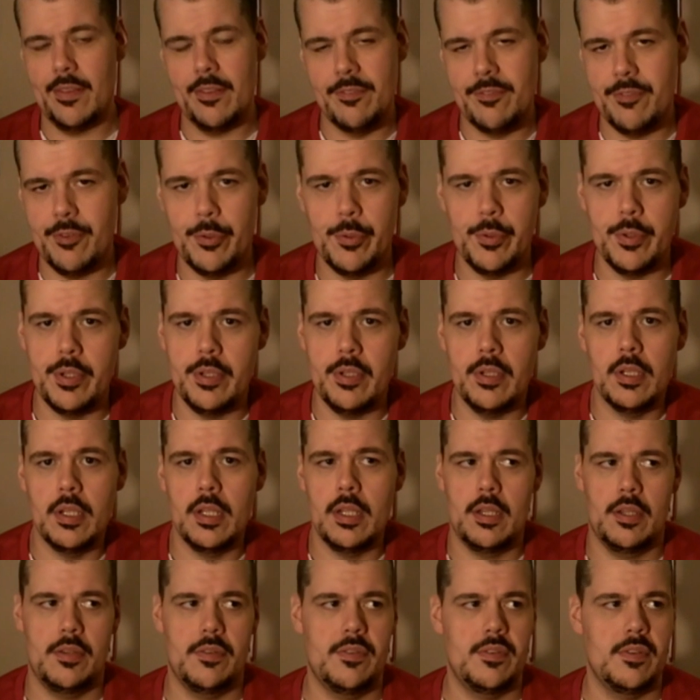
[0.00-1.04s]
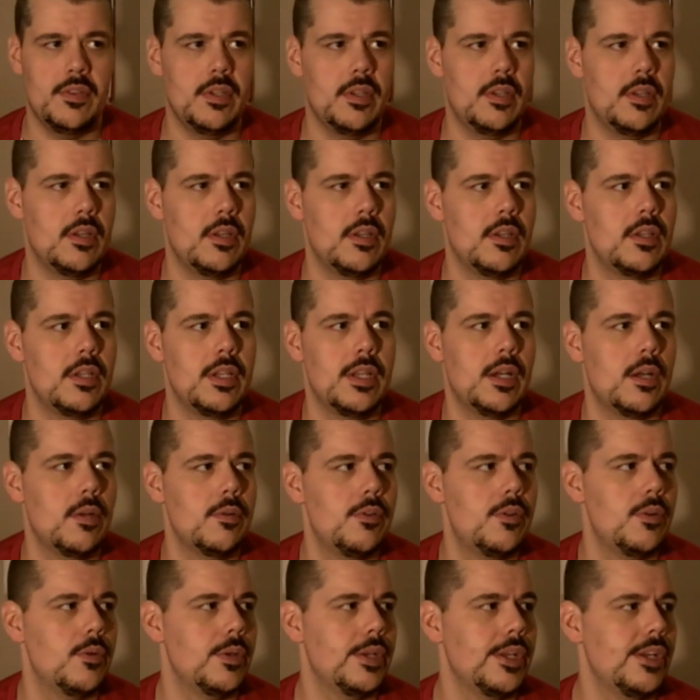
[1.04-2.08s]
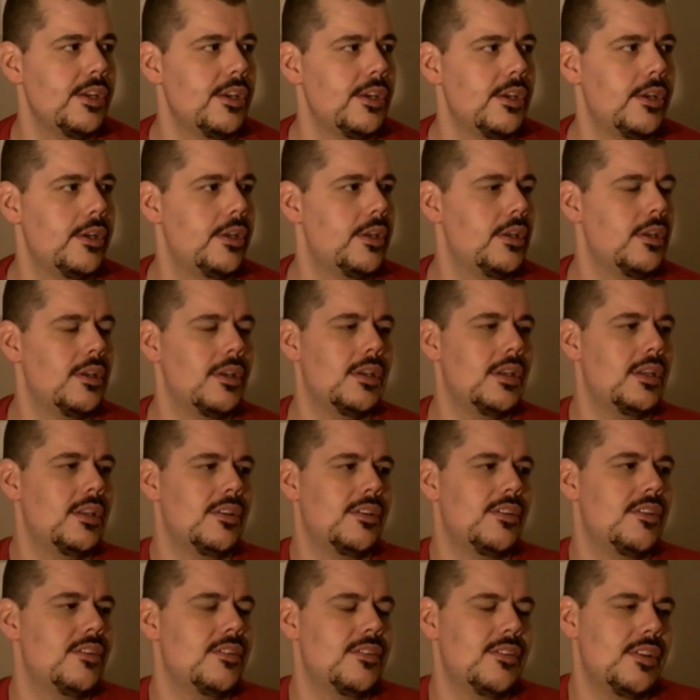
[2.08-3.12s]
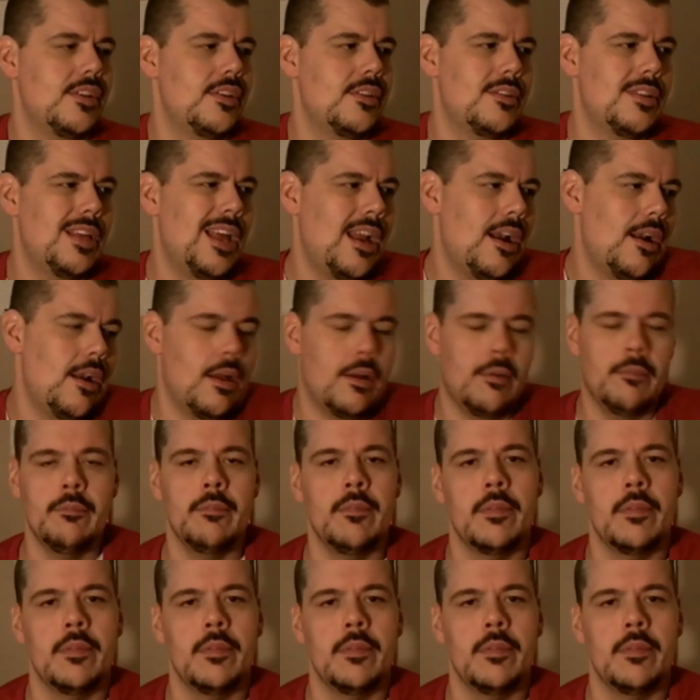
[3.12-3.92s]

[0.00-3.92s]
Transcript: the food is, you know, doing good, and it just is, I don't know.